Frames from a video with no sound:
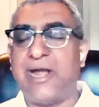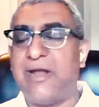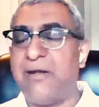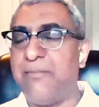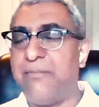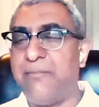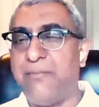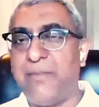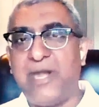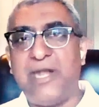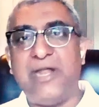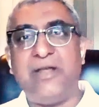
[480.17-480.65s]

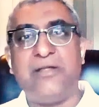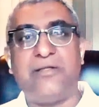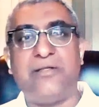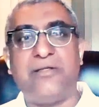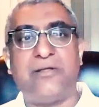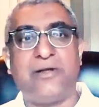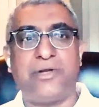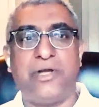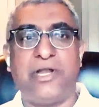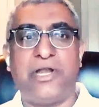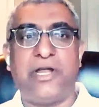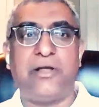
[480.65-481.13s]
and many
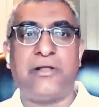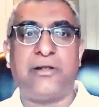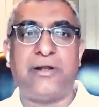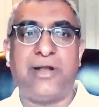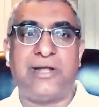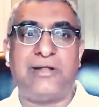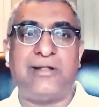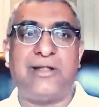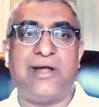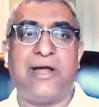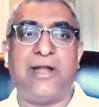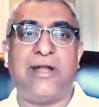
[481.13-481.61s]
such areas
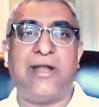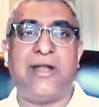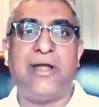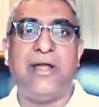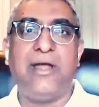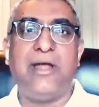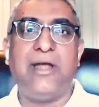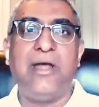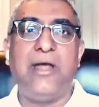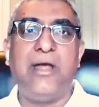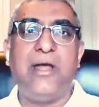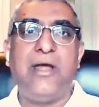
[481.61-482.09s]
like that.
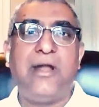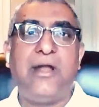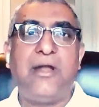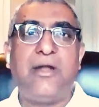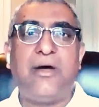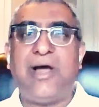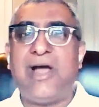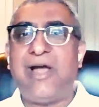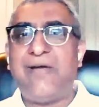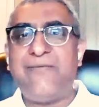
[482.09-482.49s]
Now,